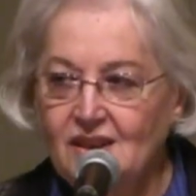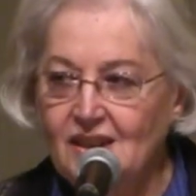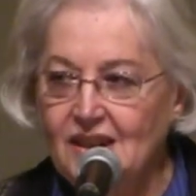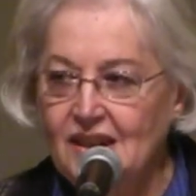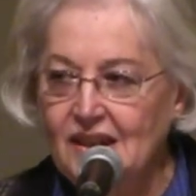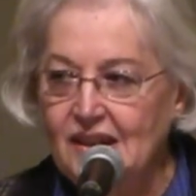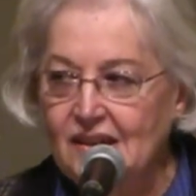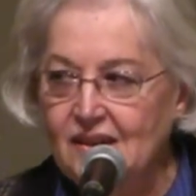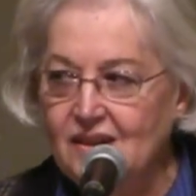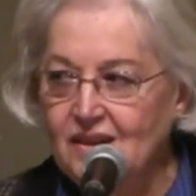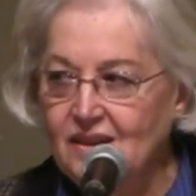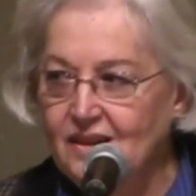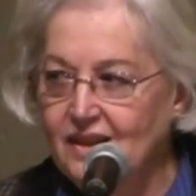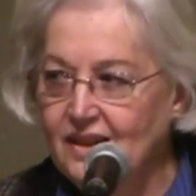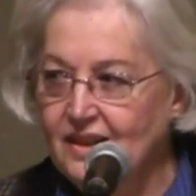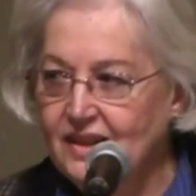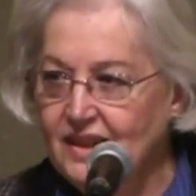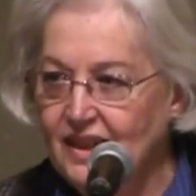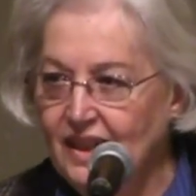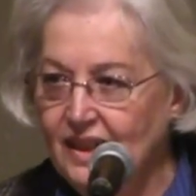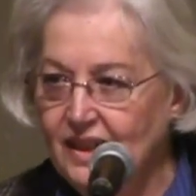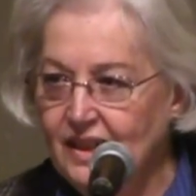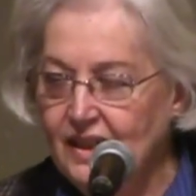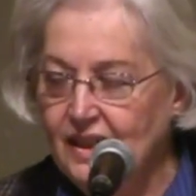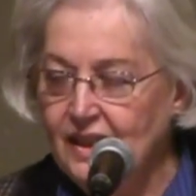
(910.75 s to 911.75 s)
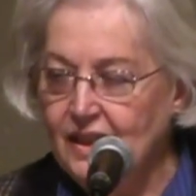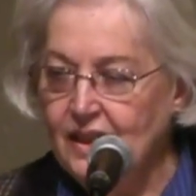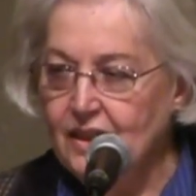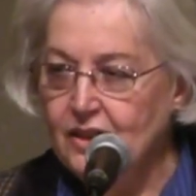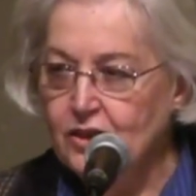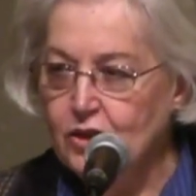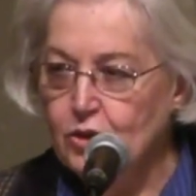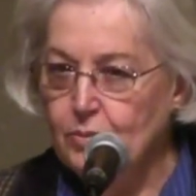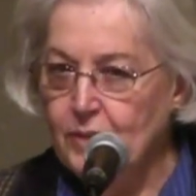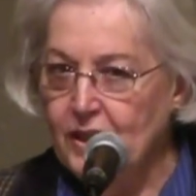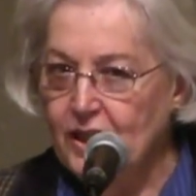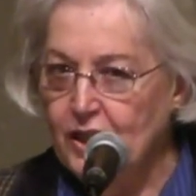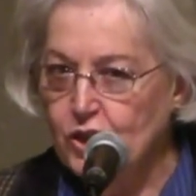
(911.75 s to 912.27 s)
in attending
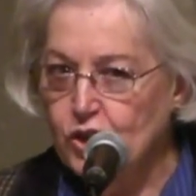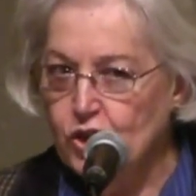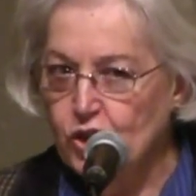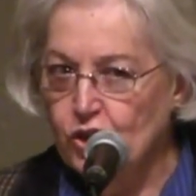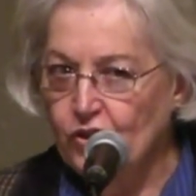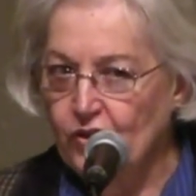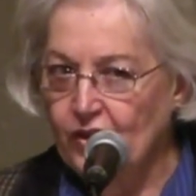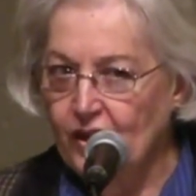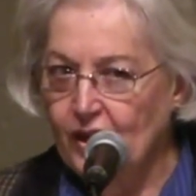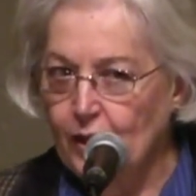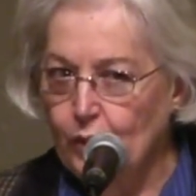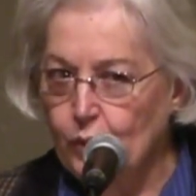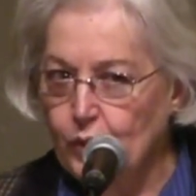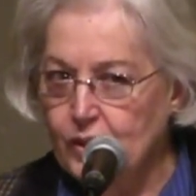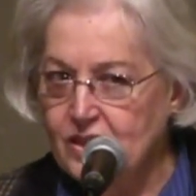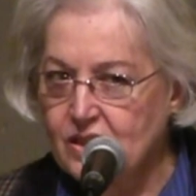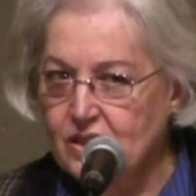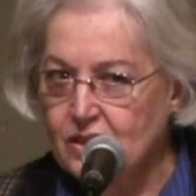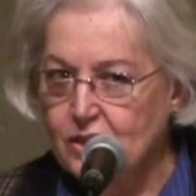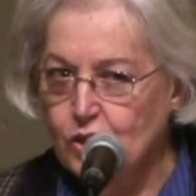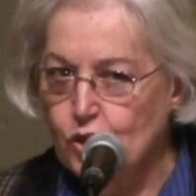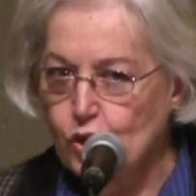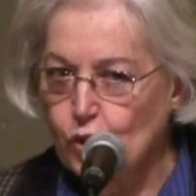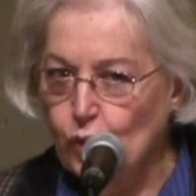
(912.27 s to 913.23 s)
to make sure that I wasn't